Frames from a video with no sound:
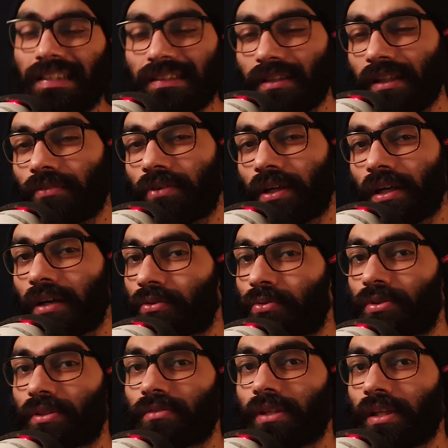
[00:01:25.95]
Easily 1 hour
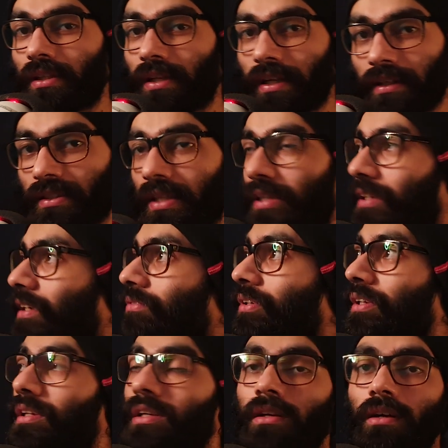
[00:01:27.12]
goes away in setting
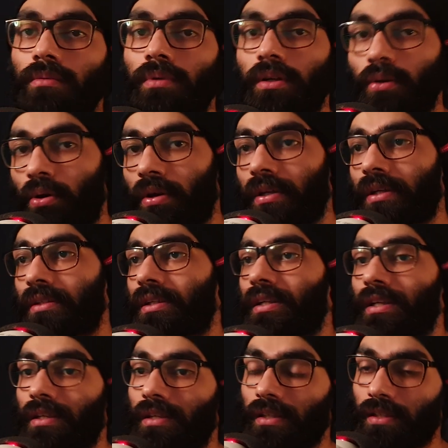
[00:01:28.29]
everything up, recording, then
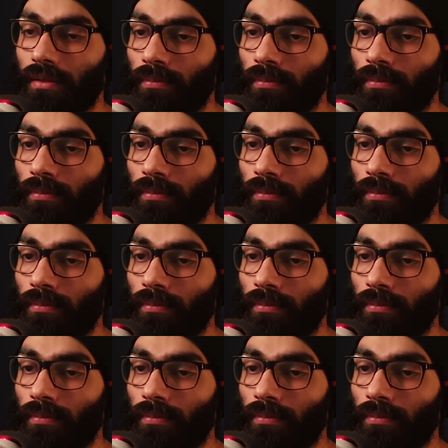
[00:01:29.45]
editing and